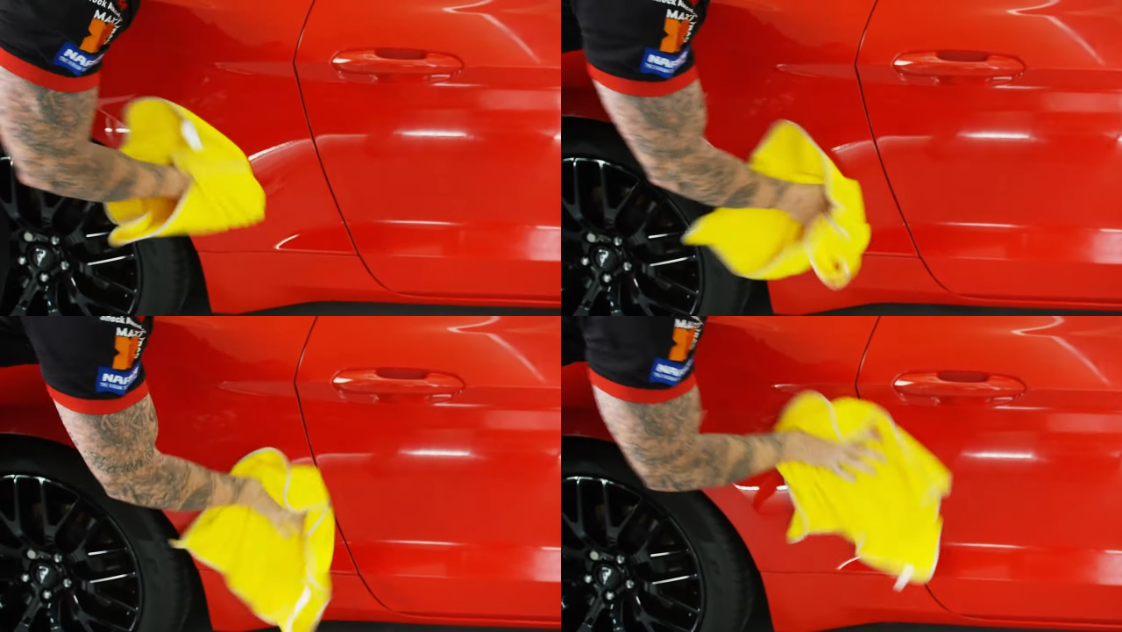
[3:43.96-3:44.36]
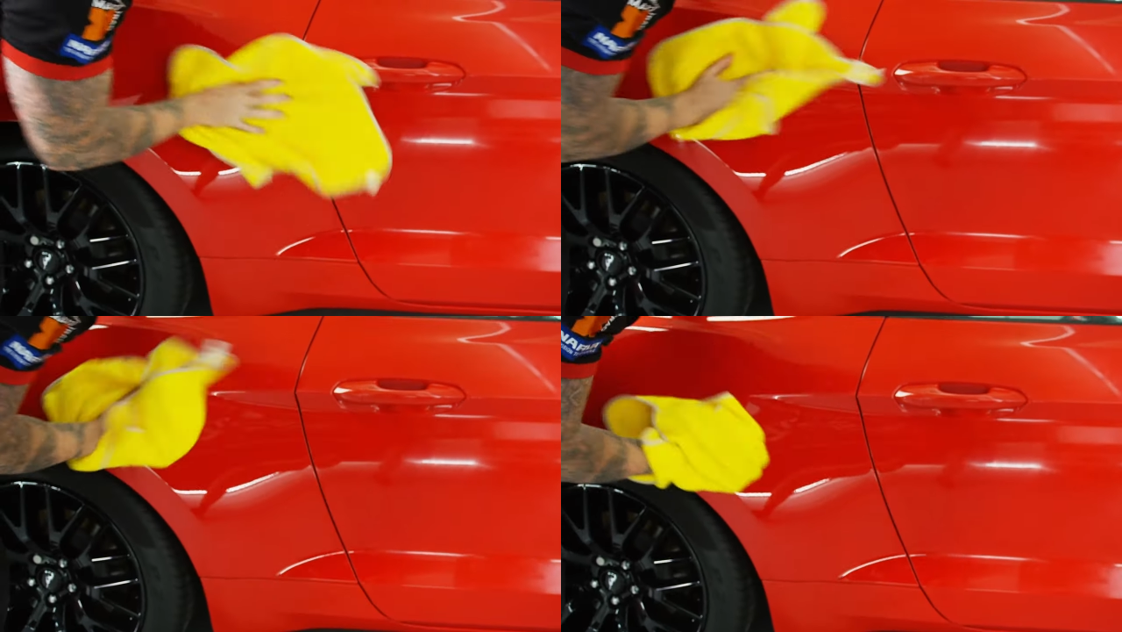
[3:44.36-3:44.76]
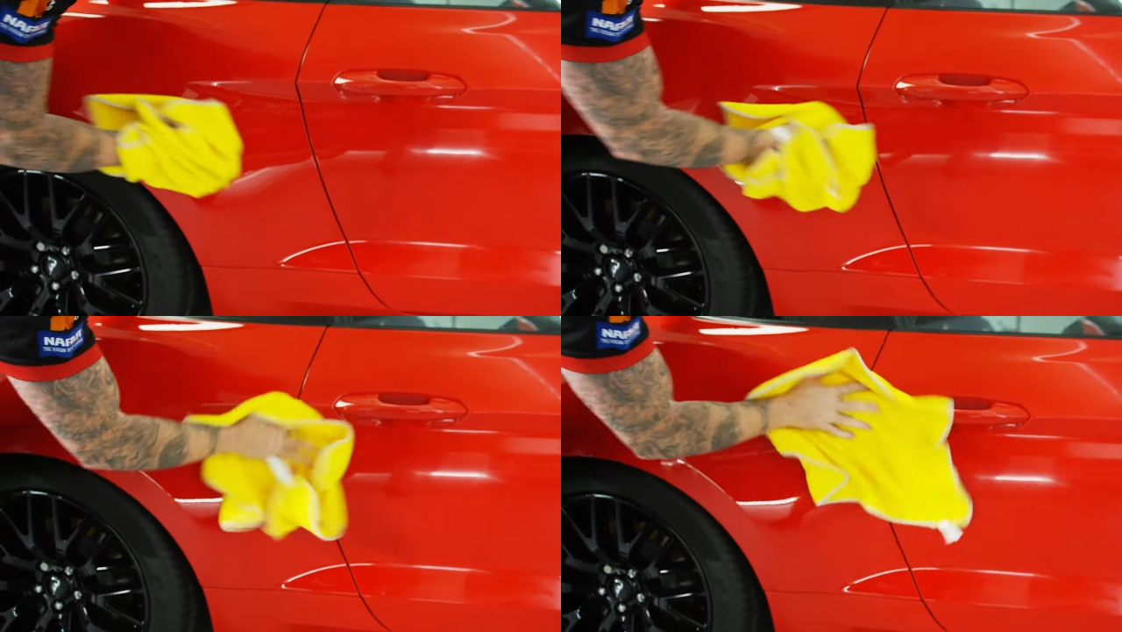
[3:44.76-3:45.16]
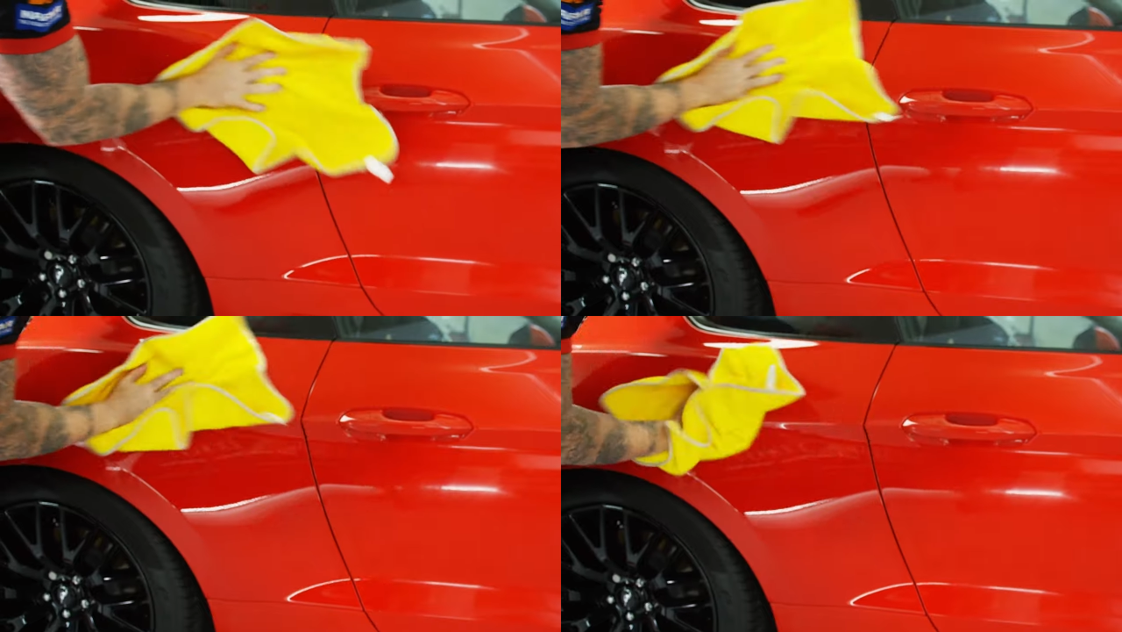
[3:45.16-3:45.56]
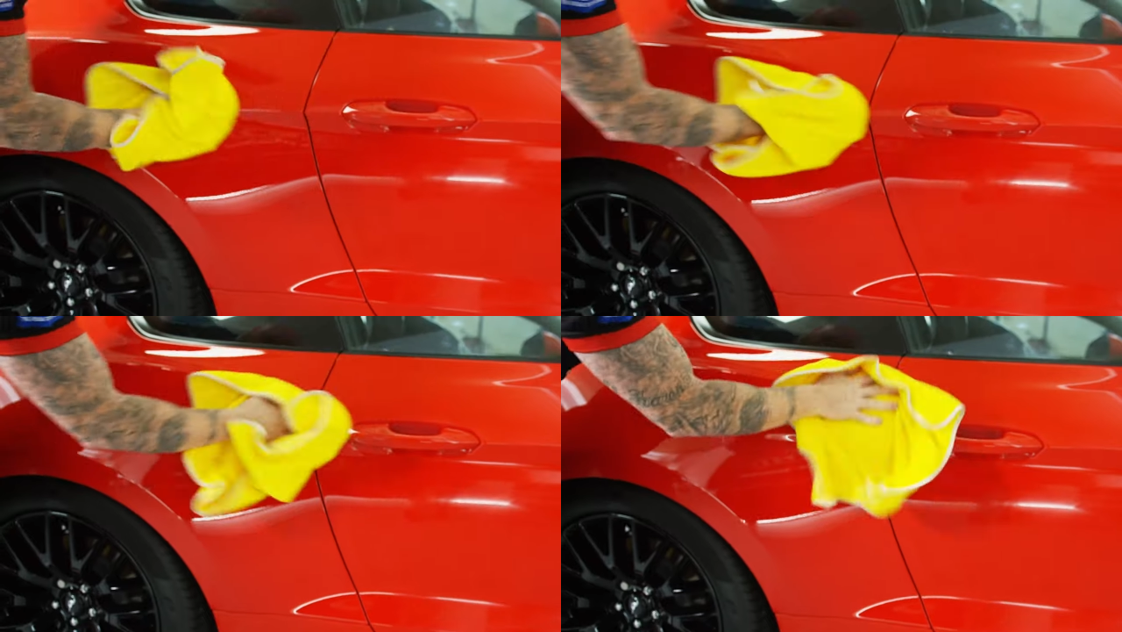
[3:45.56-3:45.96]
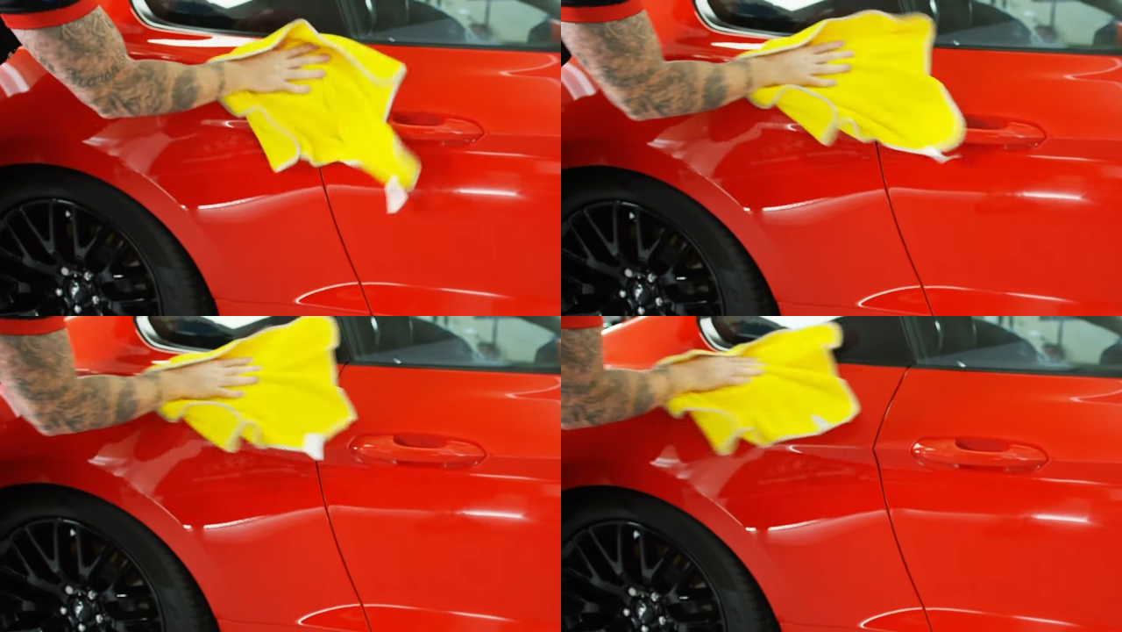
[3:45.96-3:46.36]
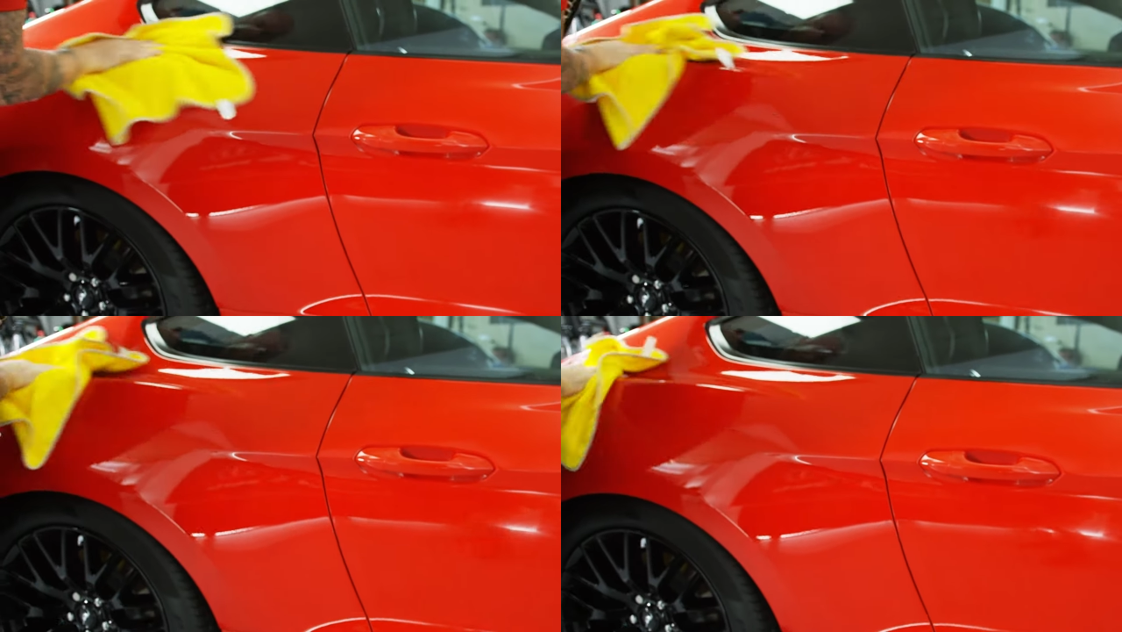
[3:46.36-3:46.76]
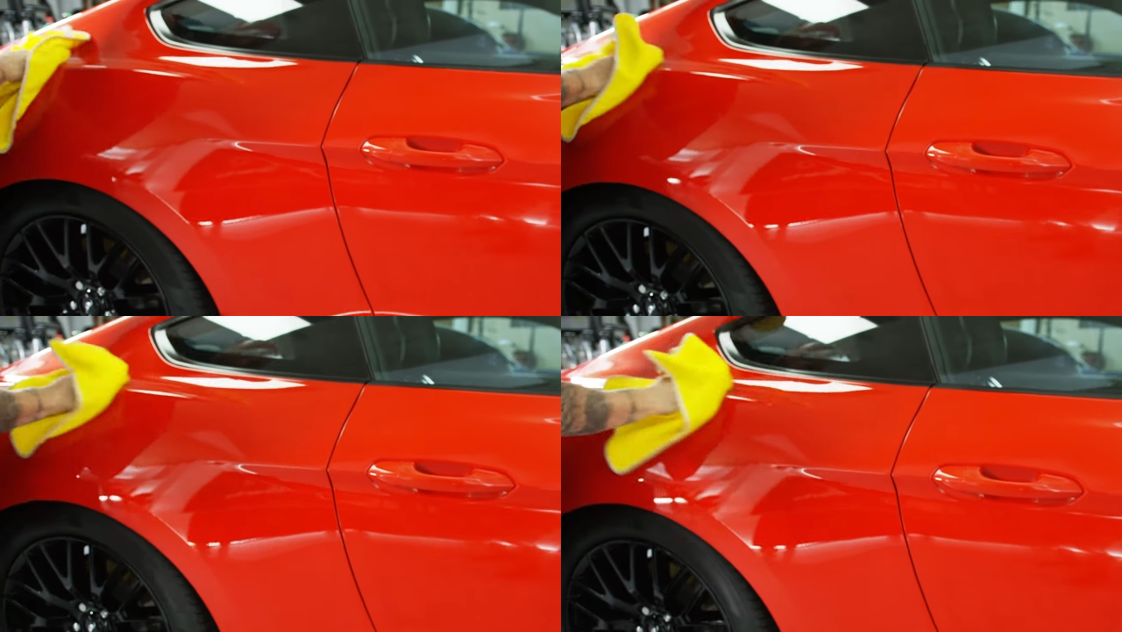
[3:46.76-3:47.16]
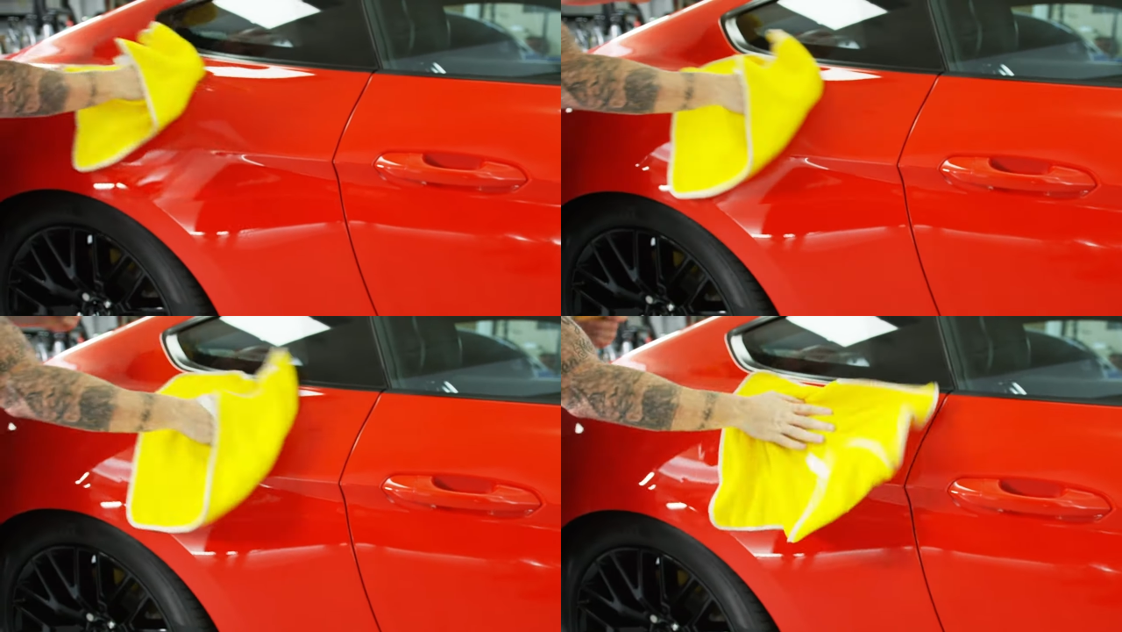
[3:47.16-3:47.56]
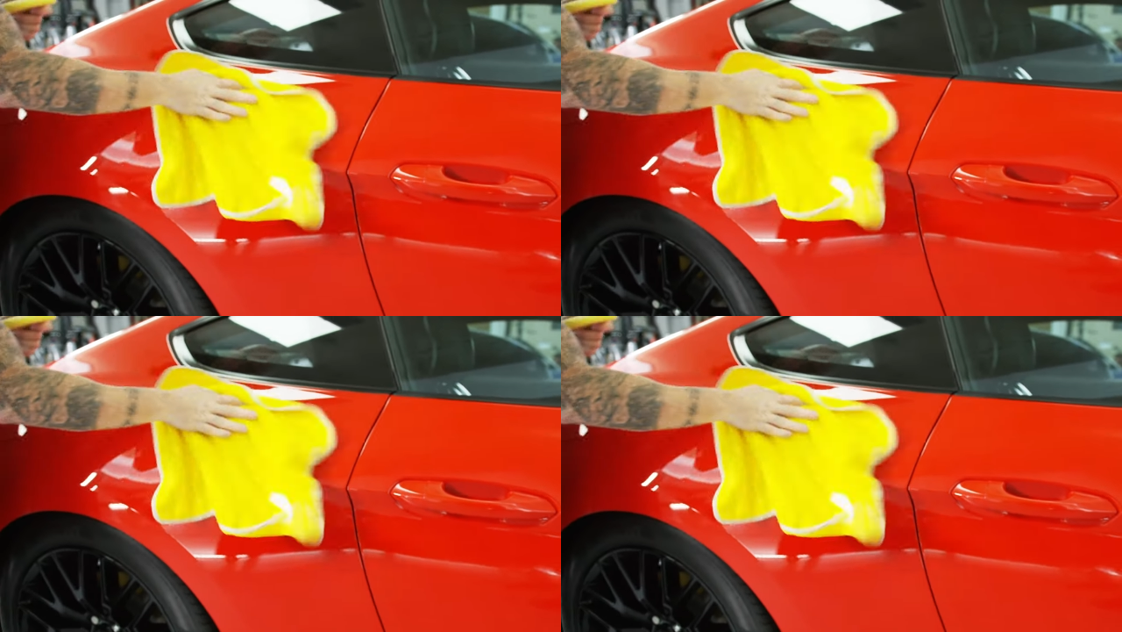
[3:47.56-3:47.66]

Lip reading: [unreadable: no face in view]